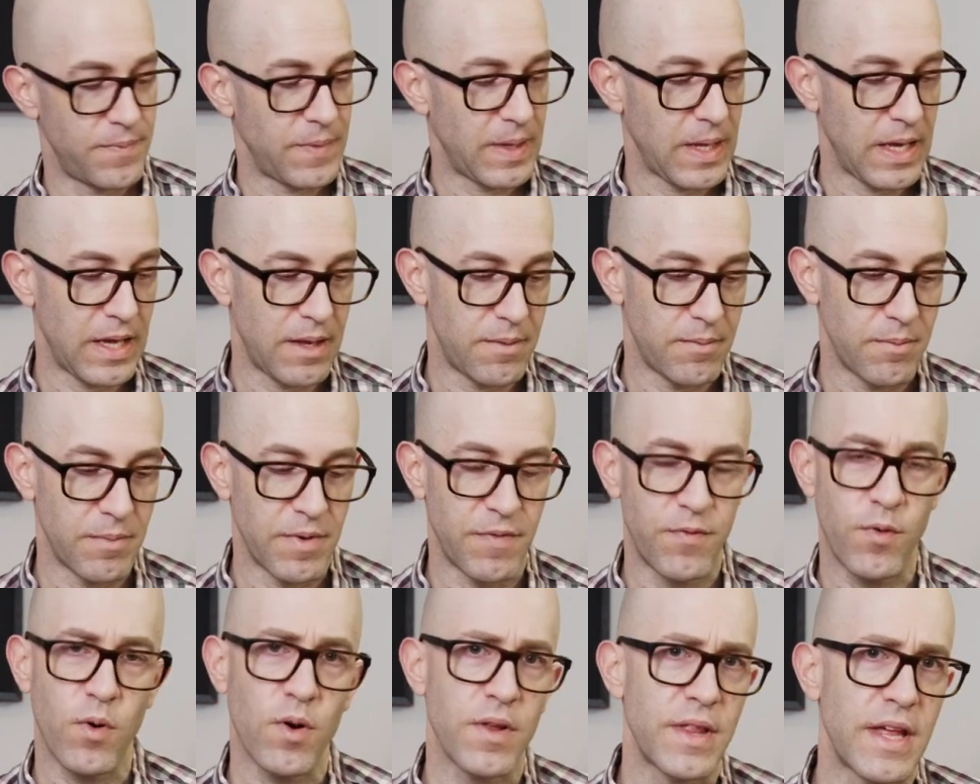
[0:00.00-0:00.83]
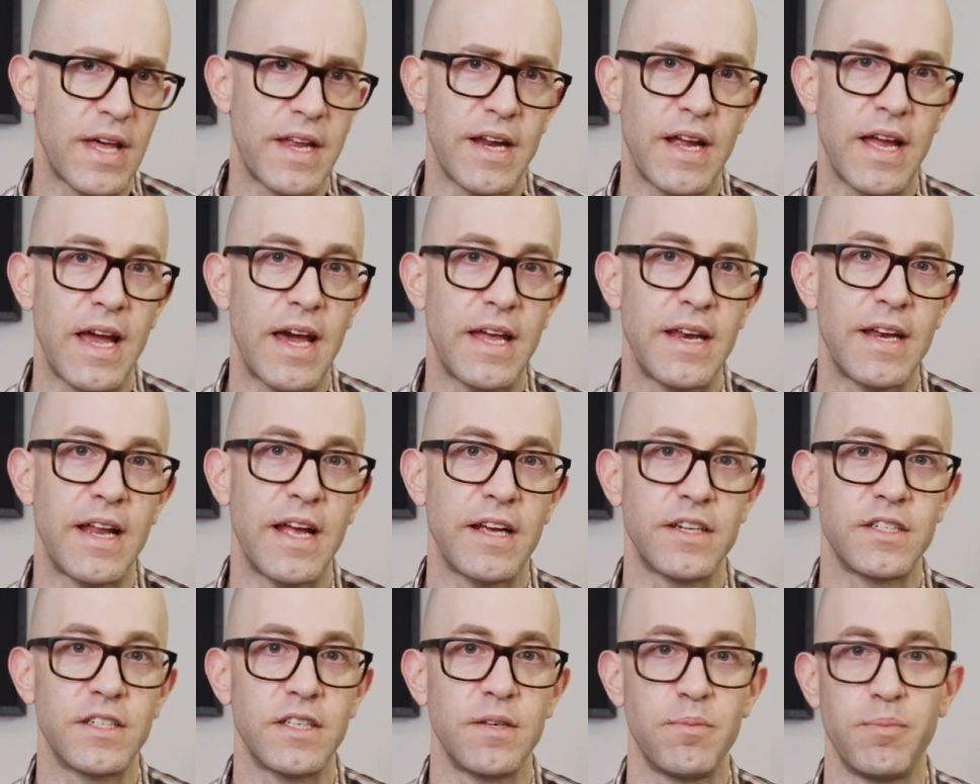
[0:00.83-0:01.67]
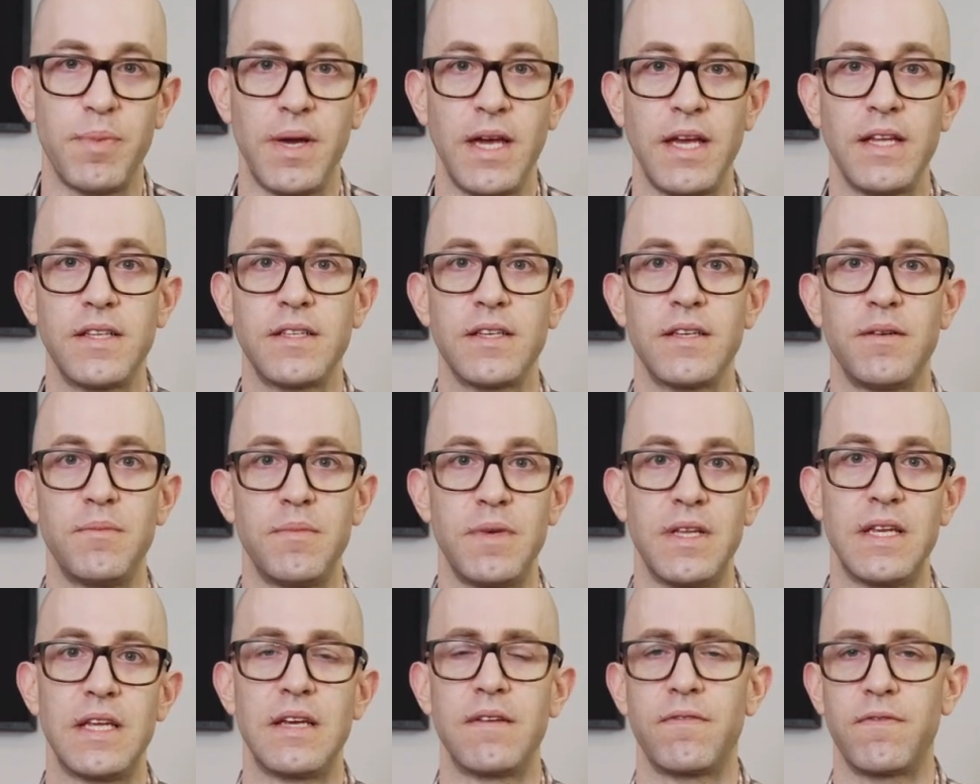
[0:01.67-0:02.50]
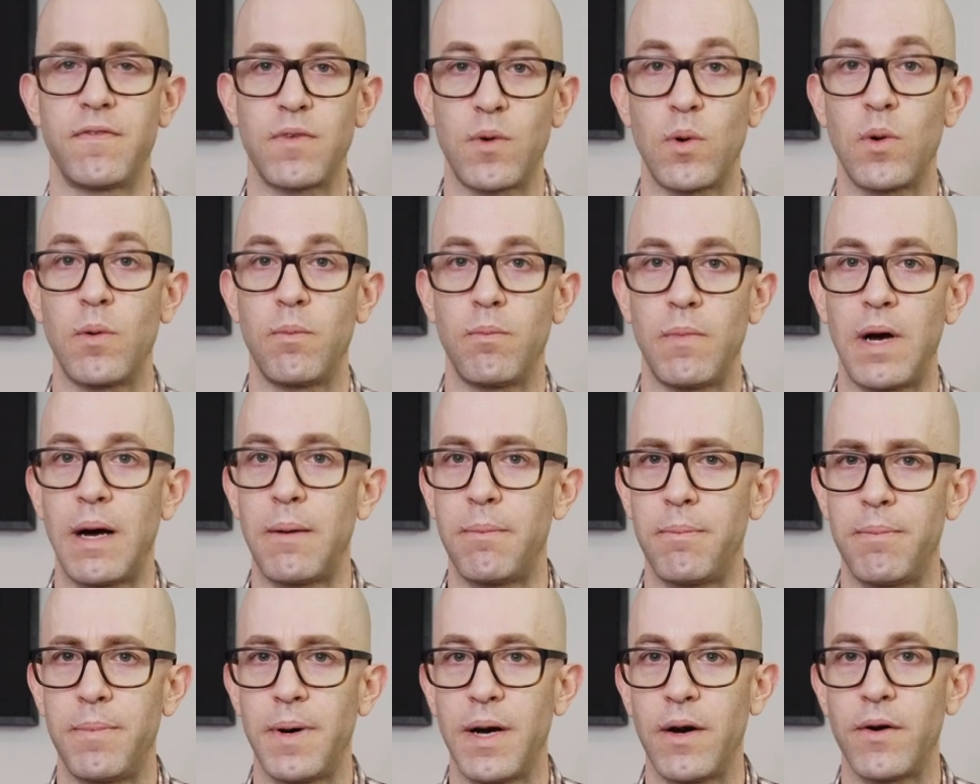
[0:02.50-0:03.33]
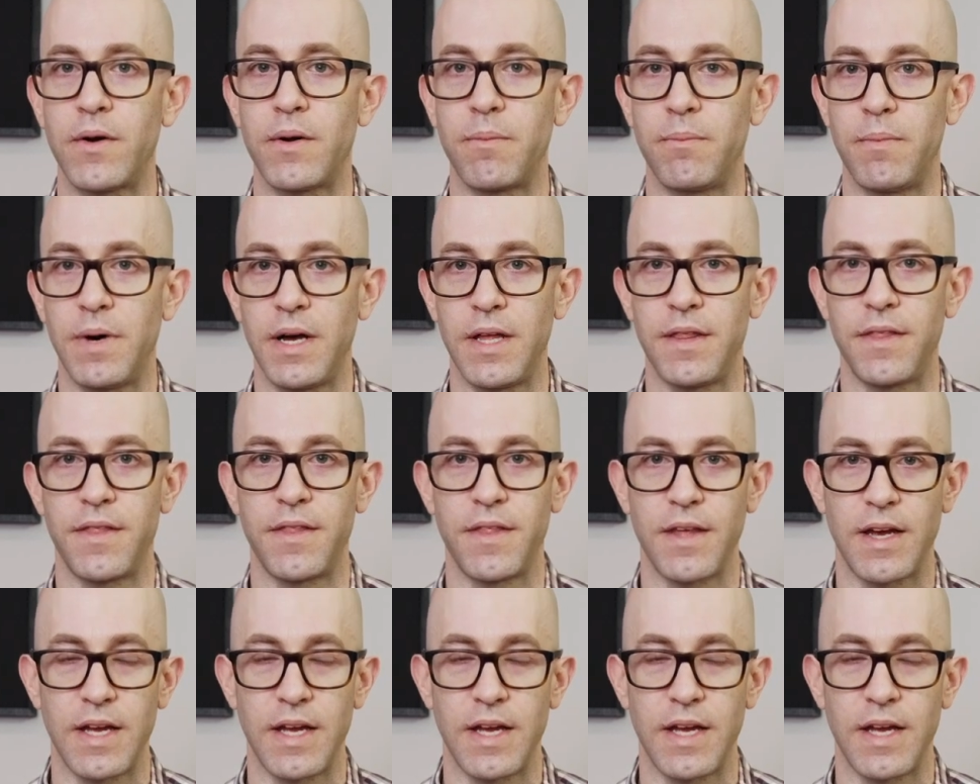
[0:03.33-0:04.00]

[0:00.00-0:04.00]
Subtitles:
And before that, I hadn't actually painted a mini for about a month.